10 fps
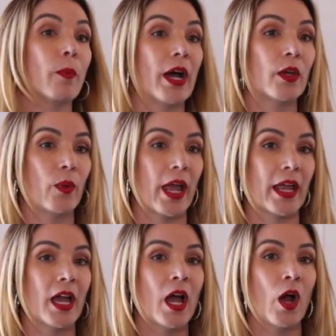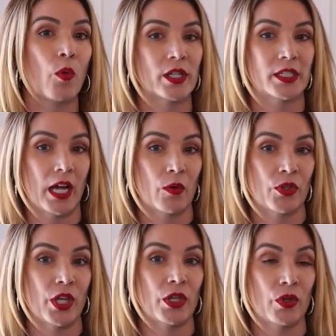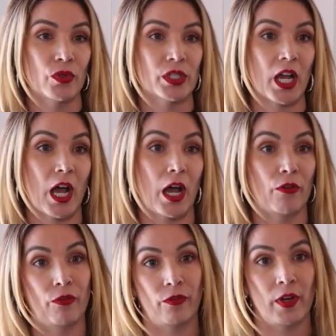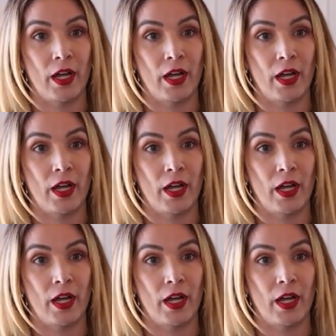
by the way, was done with the use of